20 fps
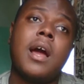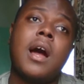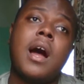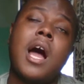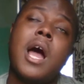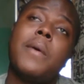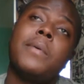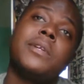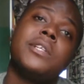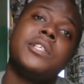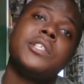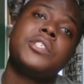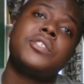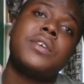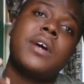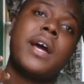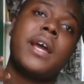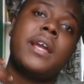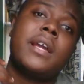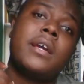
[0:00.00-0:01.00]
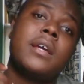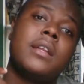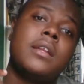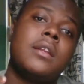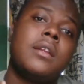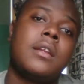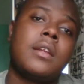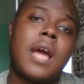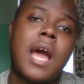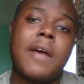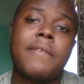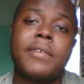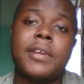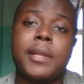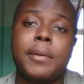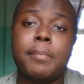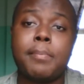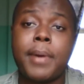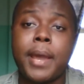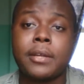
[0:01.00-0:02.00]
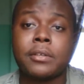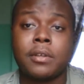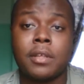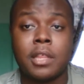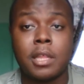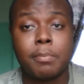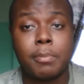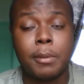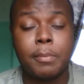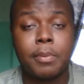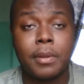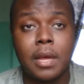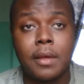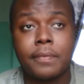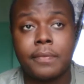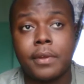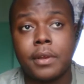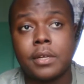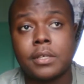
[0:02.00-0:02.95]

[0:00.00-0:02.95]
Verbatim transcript: I want to try and have an impact on the people out there.